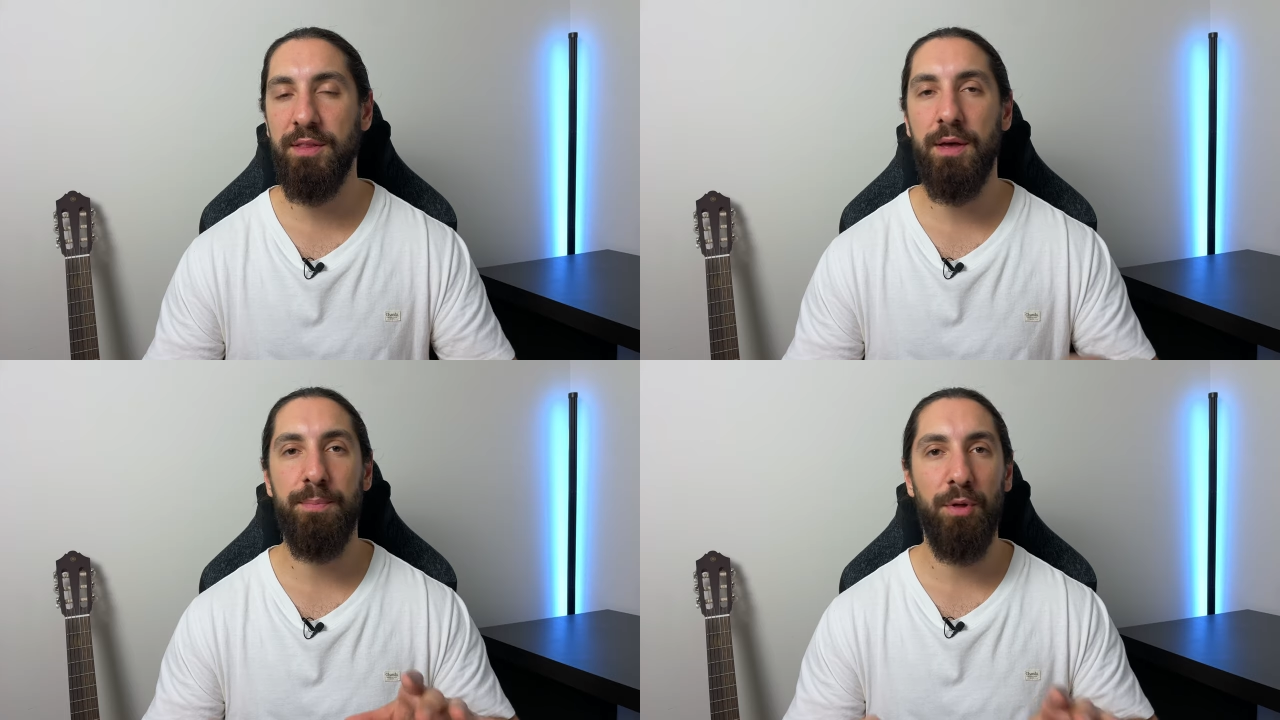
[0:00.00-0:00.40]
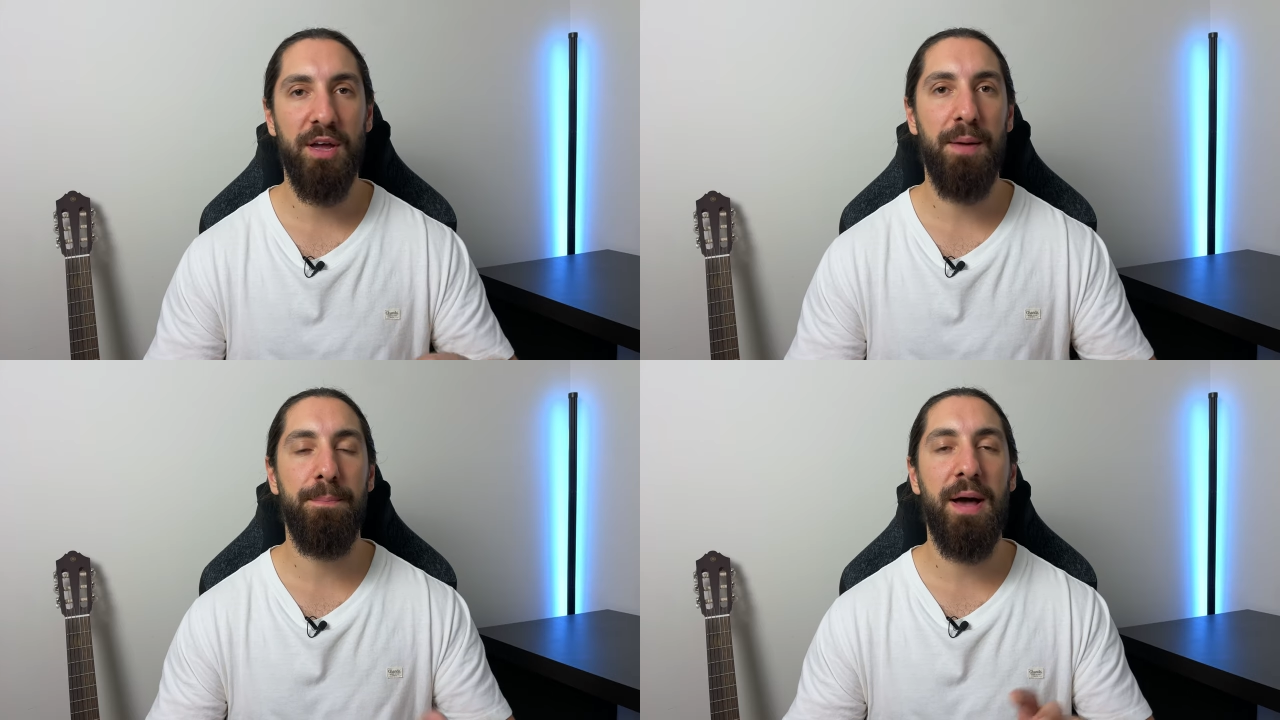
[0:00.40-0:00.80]
they block
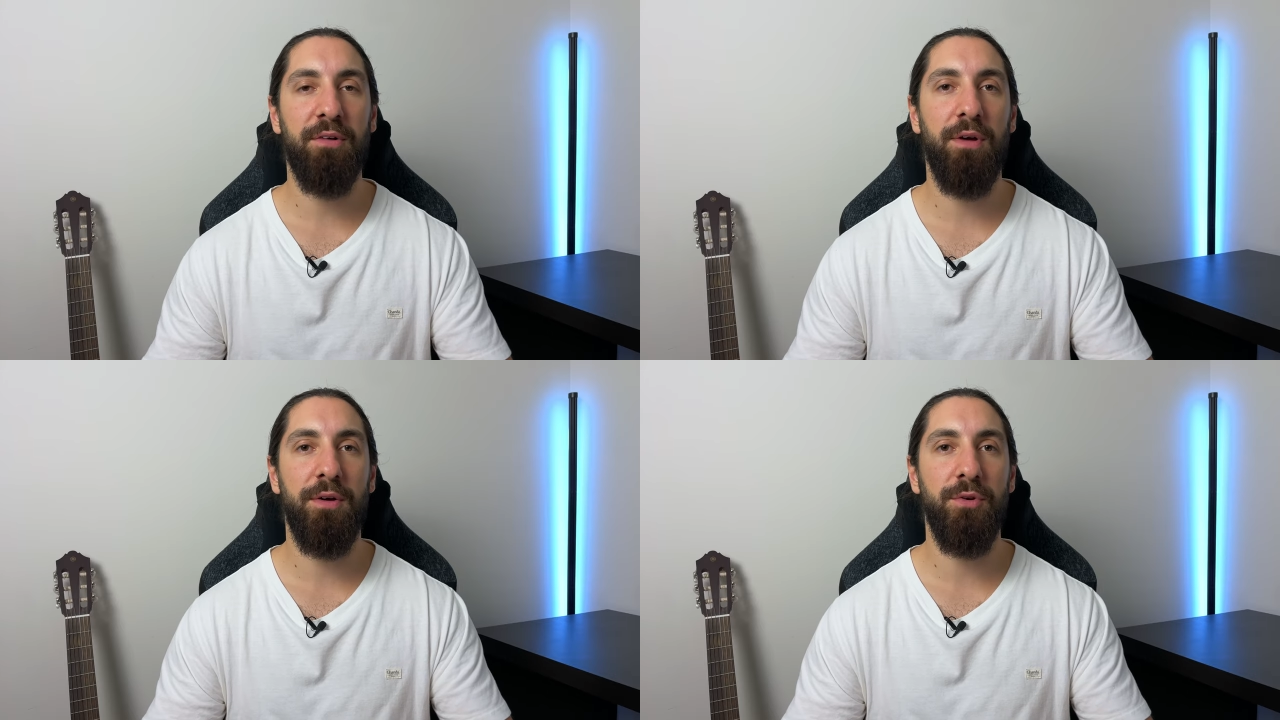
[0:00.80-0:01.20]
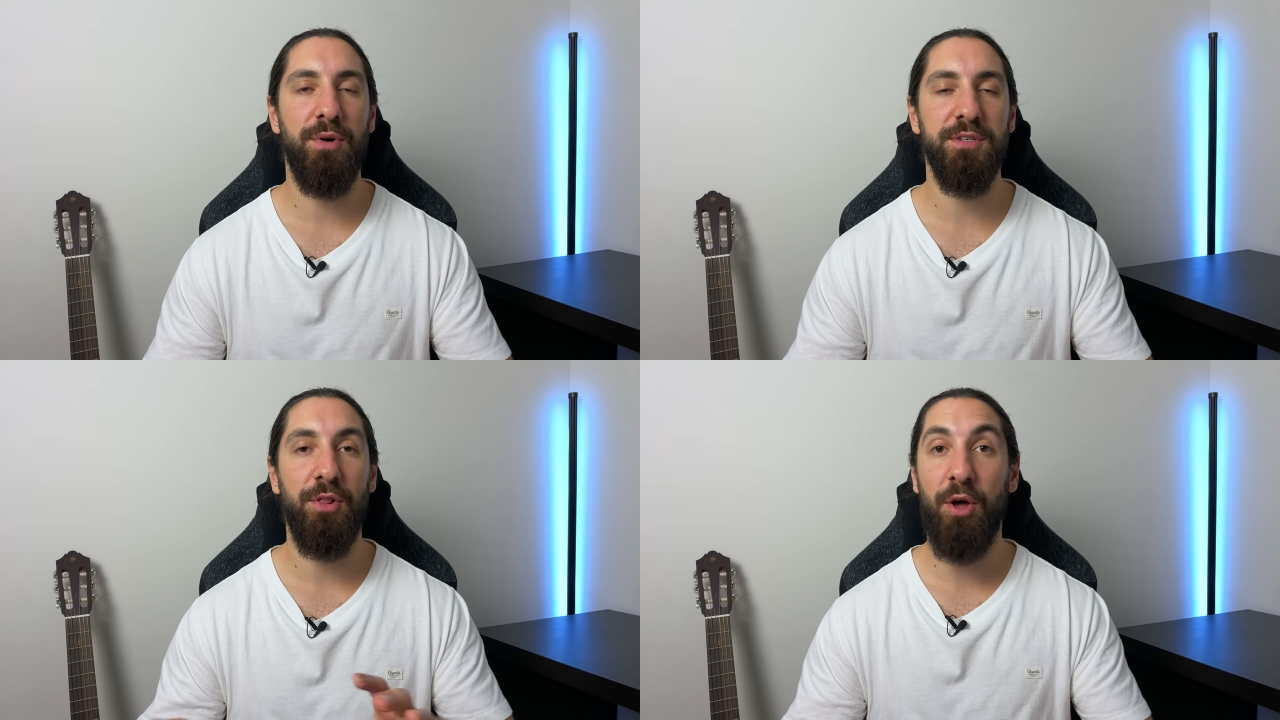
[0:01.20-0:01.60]
out background
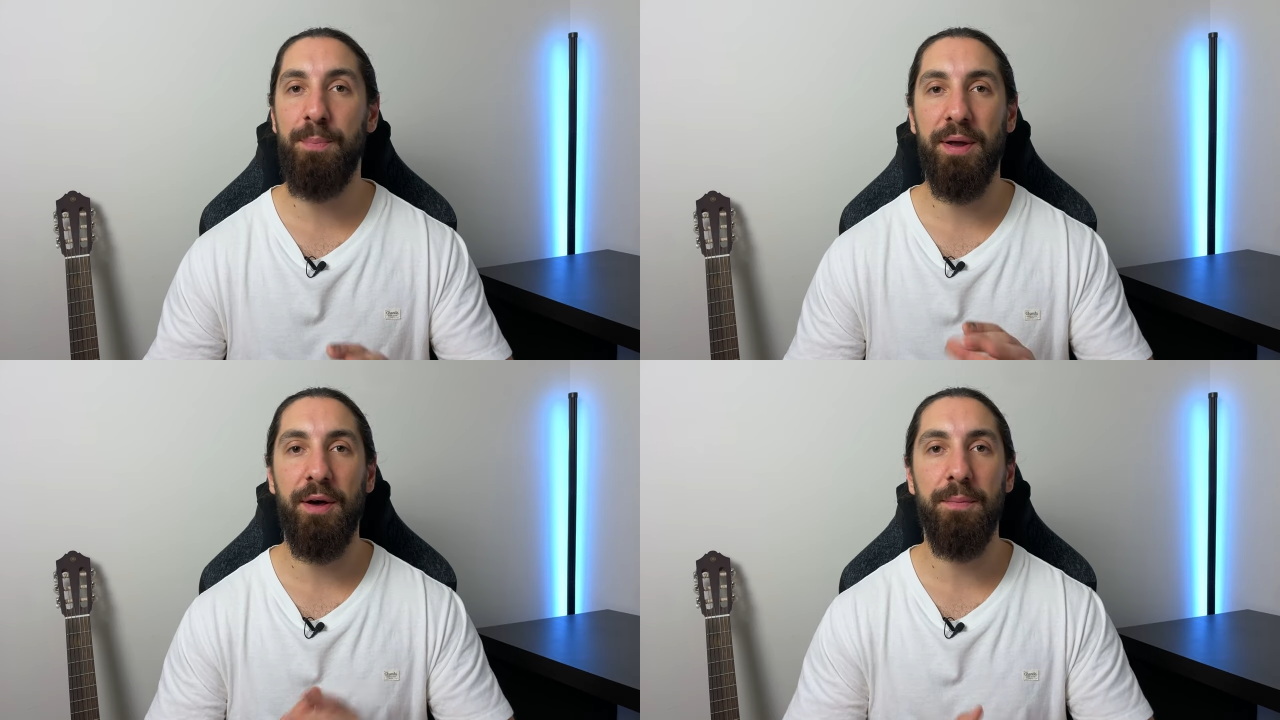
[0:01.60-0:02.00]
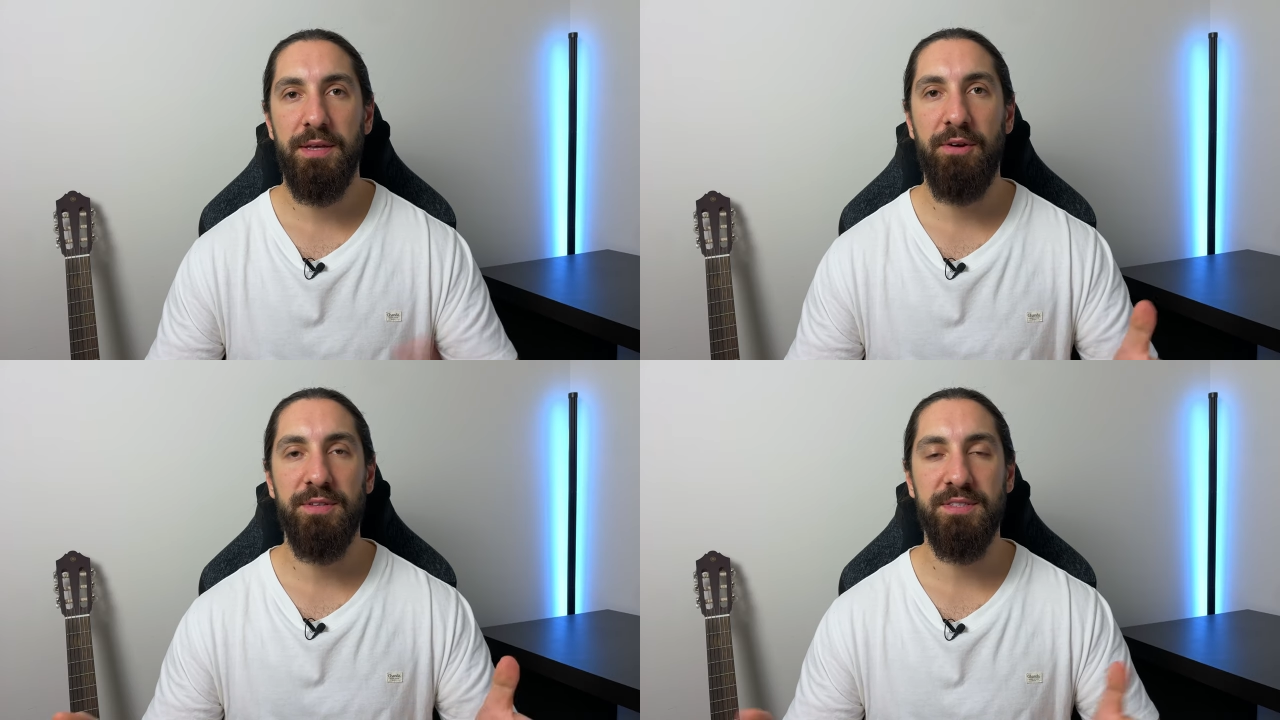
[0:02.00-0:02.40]
noise a lot better.
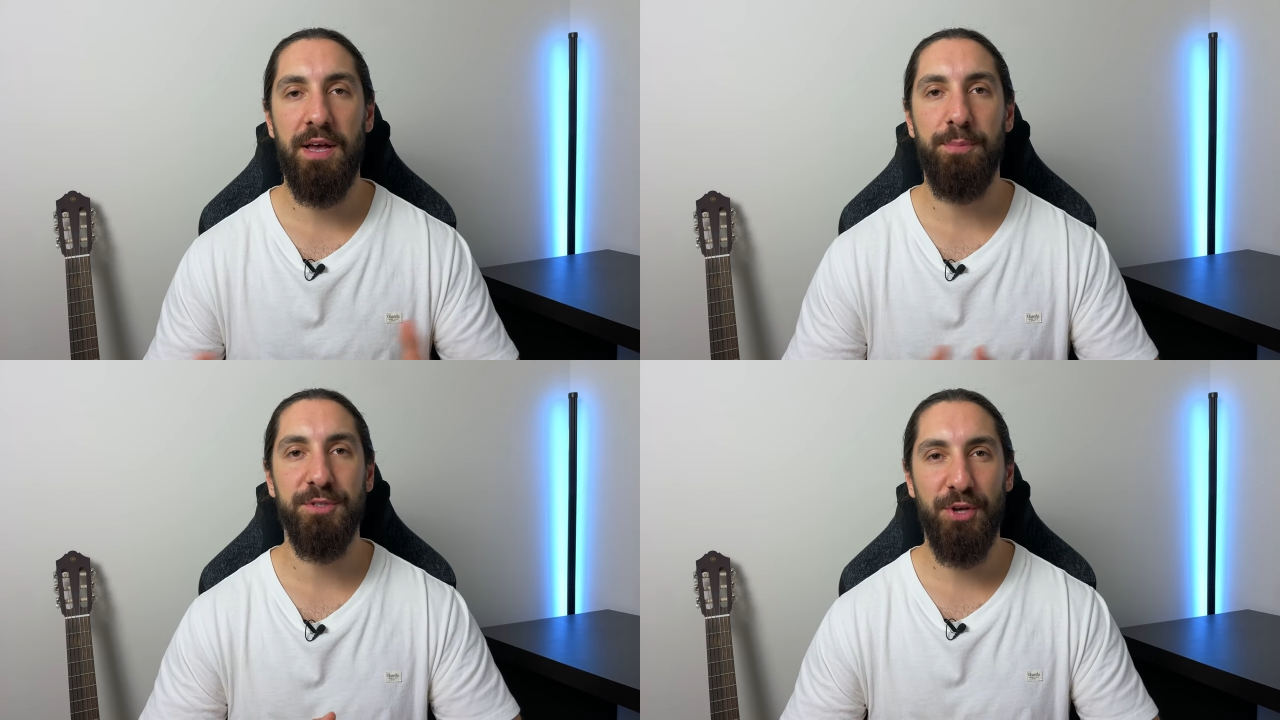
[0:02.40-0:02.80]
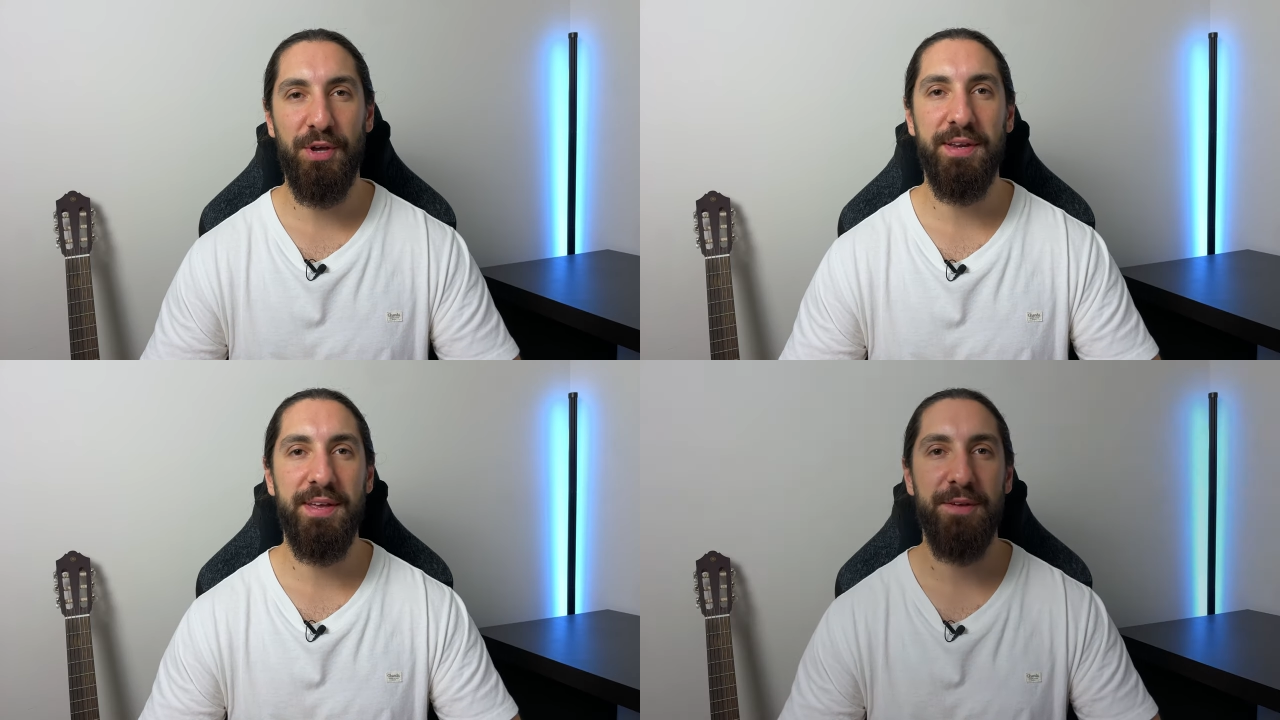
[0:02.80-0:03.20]
Here are the samples so you
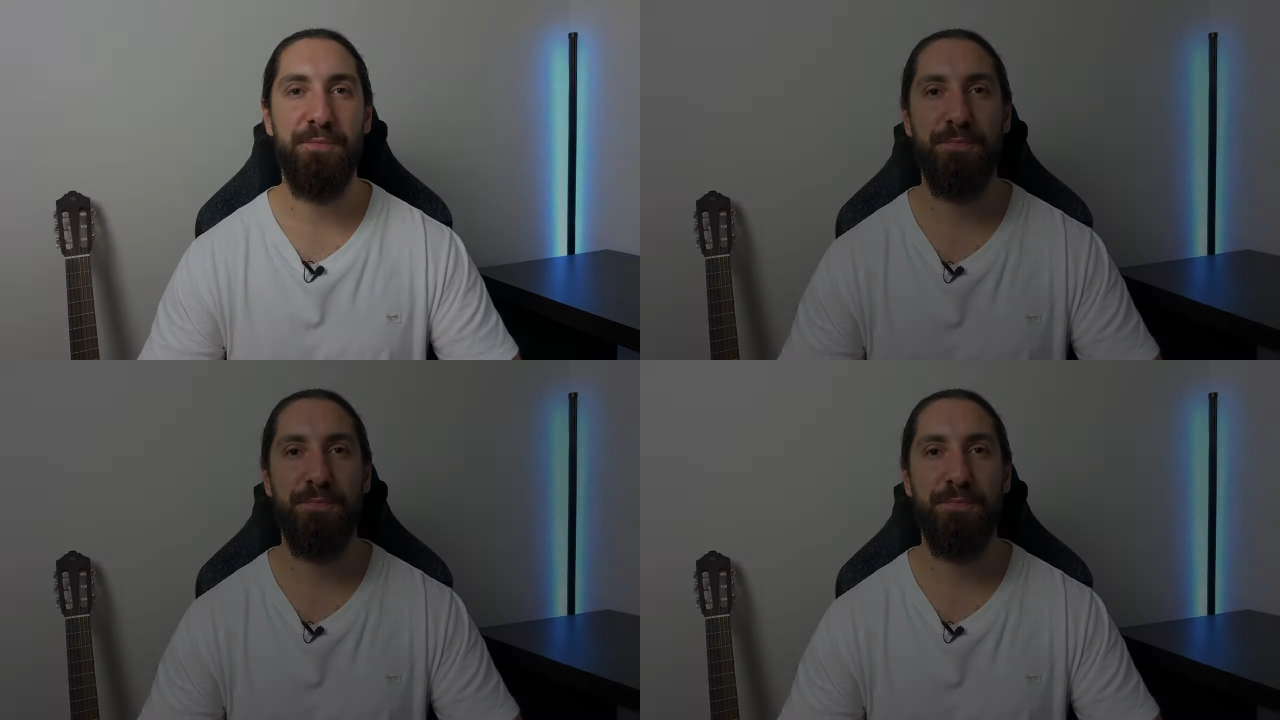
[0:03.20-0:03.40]
can hear.